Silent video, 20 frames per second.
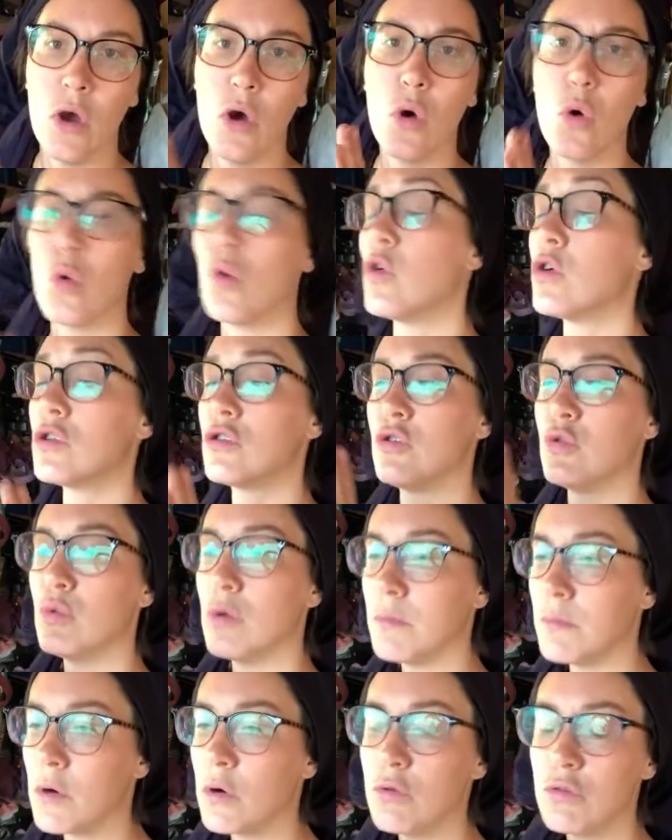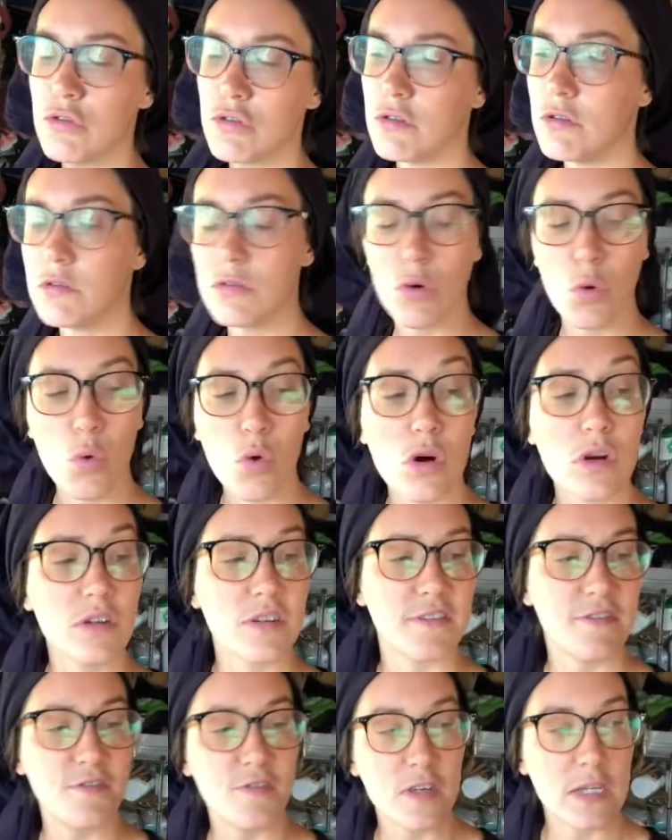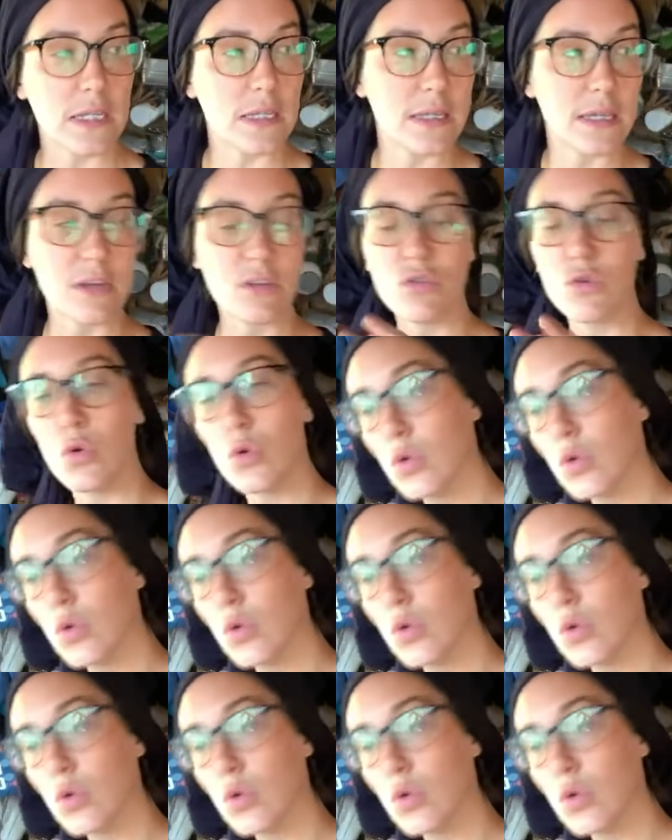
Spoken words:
or to emotions, or to feelings,